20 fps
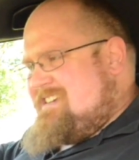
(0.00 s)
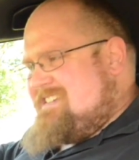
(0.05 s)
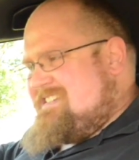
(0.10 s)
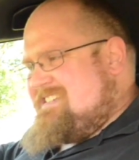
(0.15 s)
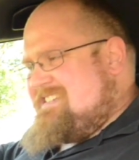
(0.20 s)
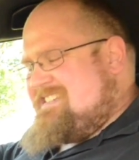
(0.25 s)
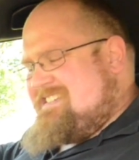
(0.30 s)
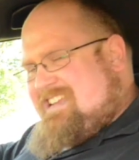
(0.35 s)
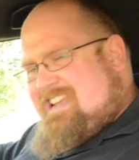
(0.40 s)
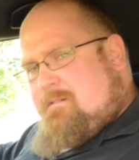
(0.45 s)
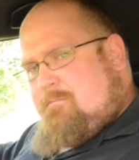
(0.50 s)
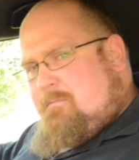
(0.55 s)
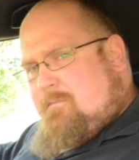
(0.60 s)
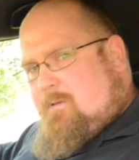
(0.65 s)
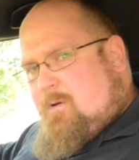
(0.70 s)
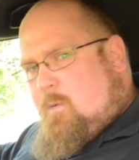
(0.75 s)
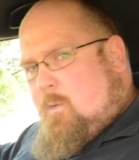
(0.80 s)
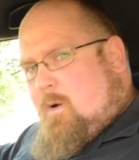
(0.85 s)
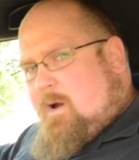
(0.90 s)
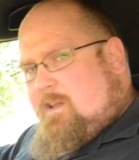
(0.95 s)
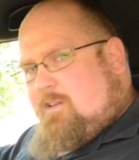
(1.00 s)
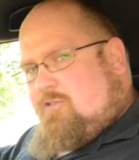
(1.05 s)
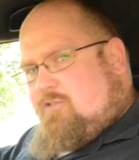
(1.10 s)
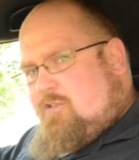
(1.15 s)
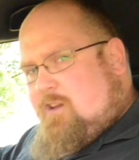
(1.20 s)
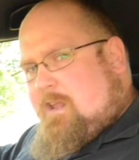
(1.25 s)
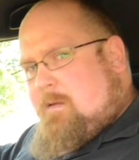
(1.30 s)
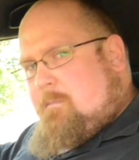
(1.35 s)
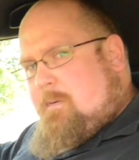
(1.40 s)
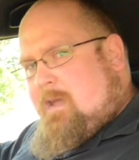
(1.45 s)
seem quite
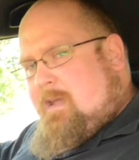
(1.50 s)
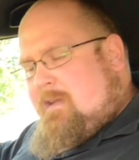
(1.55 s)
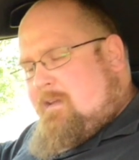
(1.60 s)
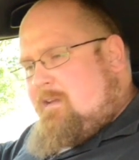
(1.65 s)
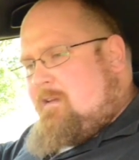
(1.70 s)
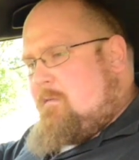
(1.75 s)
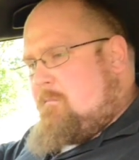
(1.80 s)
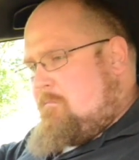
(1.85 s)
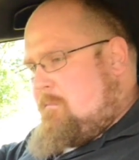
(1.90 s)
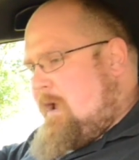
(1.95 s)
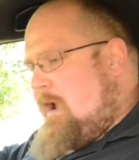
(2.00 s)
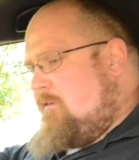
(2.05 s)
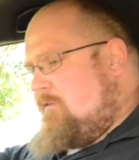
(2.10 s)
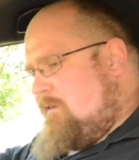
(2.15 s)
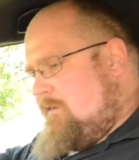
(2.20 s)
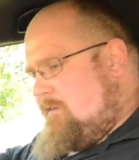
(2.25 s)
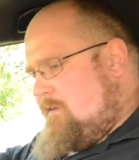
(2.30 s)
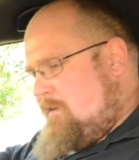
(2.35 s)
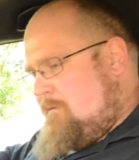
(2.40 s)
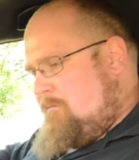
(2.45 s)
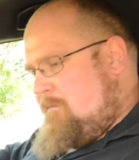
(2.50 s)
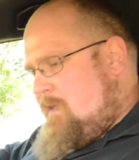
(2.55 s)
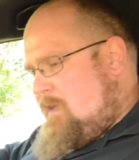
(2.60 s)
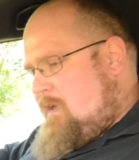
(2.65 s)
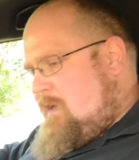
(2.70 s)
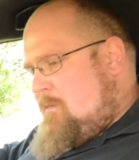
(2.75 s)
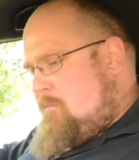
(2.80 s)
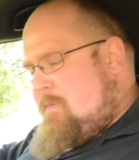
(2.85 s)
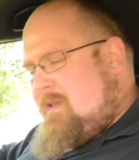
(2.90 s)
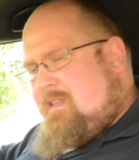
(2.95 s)
cheap in comparison,
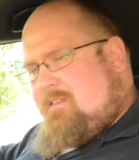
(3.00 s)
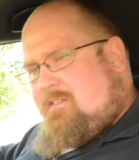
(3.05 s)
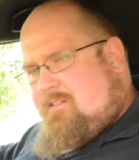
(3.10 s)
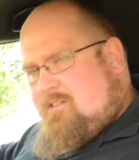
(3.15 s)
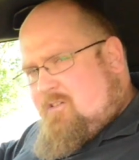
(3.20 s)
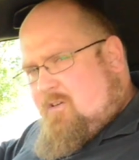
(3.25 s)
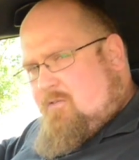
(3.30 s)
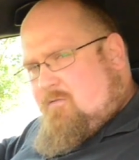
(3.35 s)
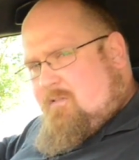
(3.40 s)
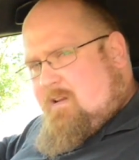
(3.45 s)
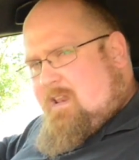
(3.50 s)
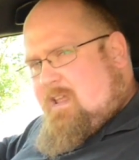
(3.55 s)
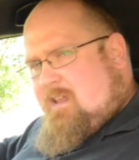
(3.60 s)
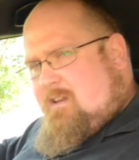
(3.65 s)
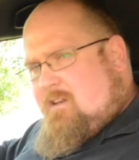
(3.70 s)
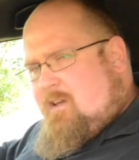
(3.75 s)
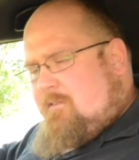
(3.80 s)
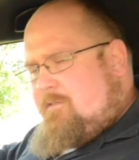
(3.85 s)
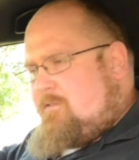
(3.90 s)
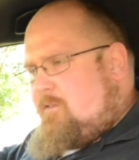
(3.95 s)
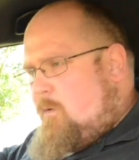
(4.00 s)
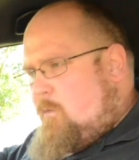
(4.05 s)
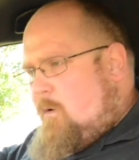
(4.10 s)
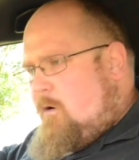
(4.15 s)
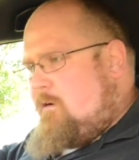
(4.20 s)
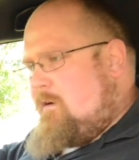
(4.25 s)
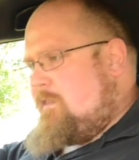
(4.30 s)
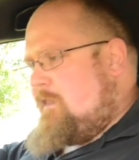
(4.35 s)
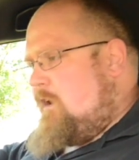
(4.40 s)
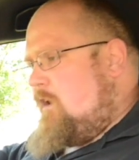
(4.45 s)
but it's not really enough to
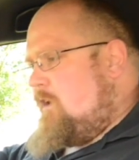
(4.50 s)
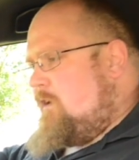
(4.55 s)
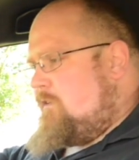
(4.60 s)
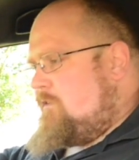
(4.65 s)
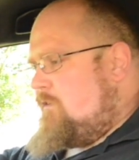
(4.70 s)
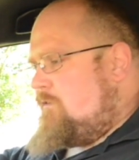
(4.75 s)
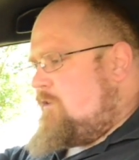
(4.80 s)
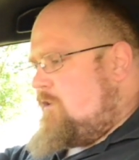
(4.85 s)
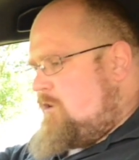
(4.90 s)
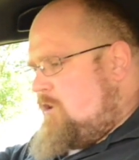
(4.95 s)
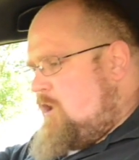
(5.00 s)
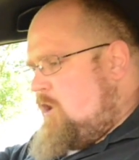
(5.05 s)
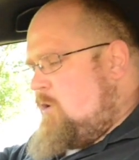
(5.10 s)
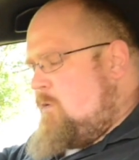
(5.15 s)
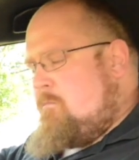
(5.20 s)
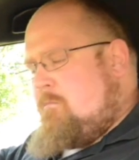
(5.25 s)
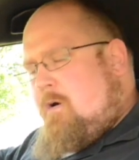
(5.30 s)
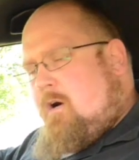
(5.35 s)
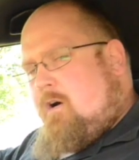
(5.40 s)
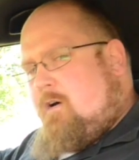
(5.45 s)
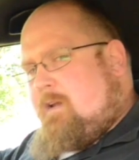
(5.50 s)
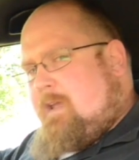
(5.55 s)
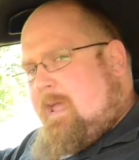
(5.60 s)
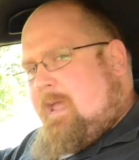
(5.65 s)
worry the likes of the new Mark